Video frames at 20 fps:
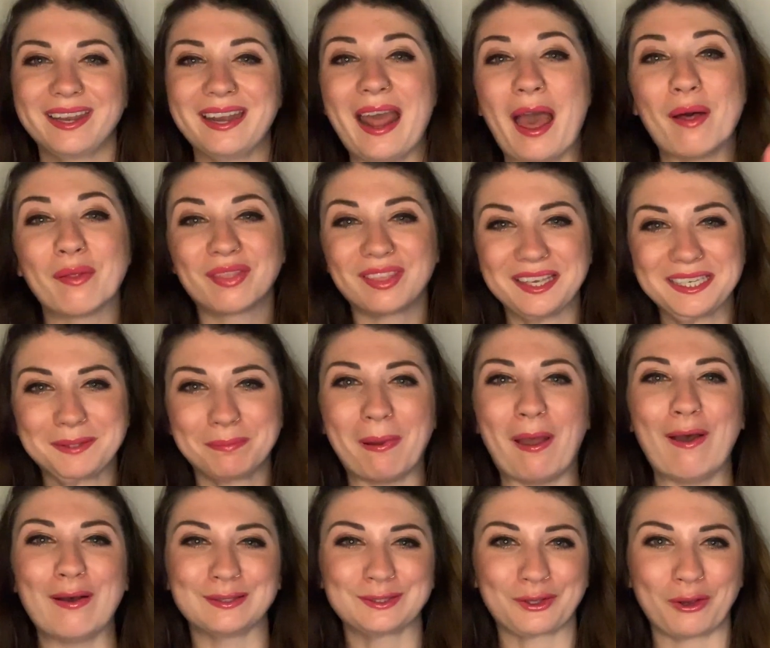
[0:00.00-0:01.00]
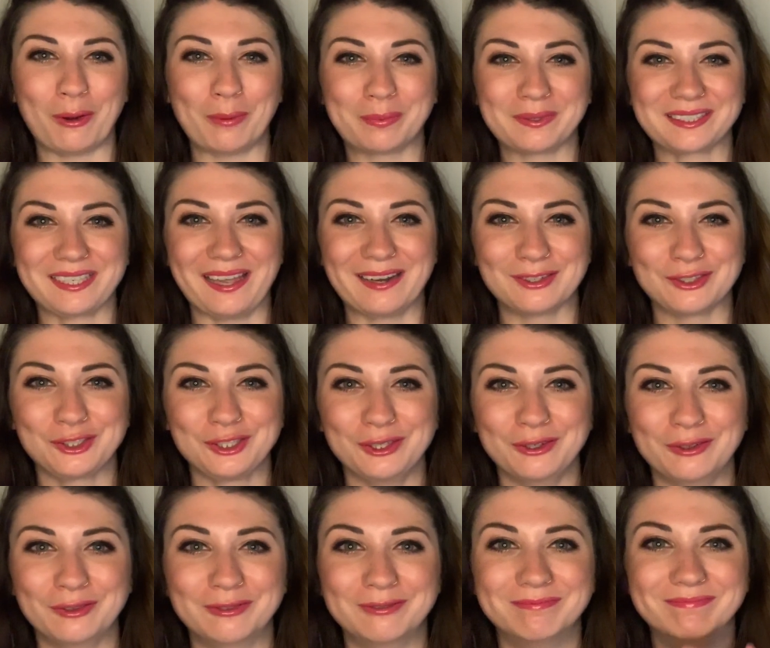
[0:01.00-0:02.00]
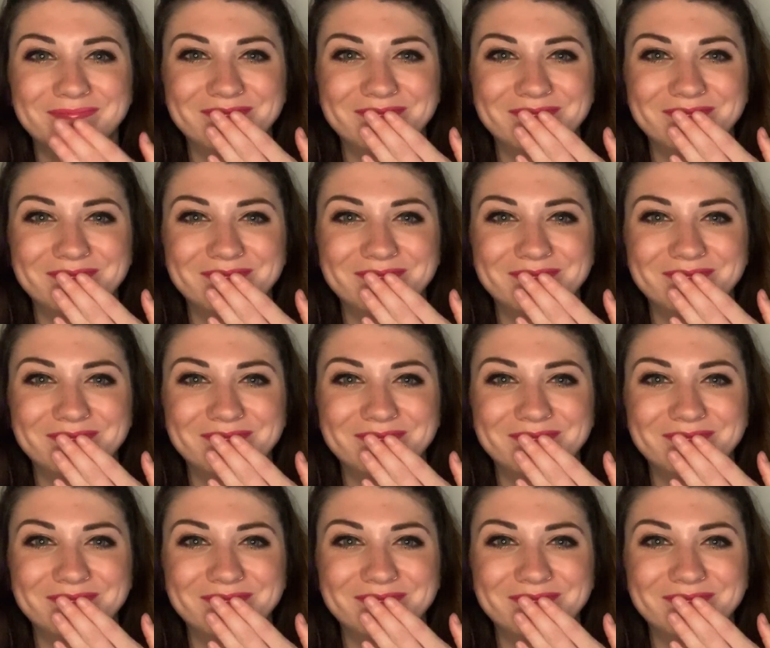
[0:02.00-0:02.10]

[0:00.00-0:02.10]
Now this part's got potential.